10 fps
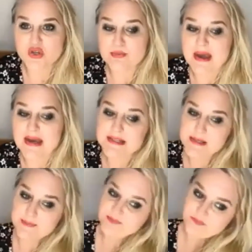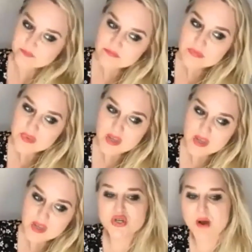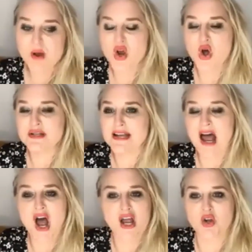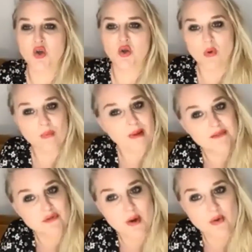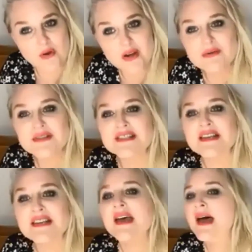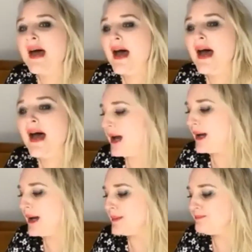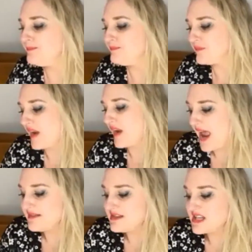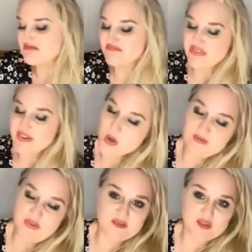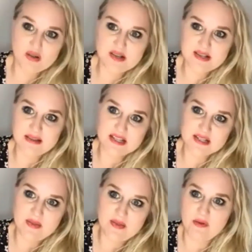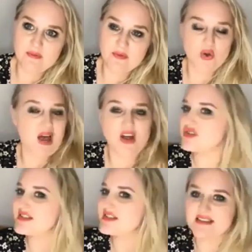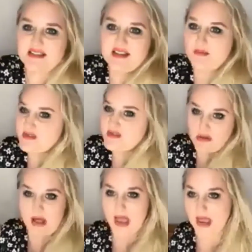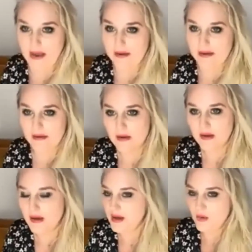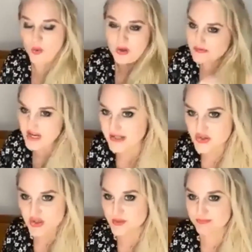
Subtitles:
means if they're pushing my content out, I can earn more money from my reels. And for $25, and this month, if I've earned 160, I'm still ahead. And all I've done is just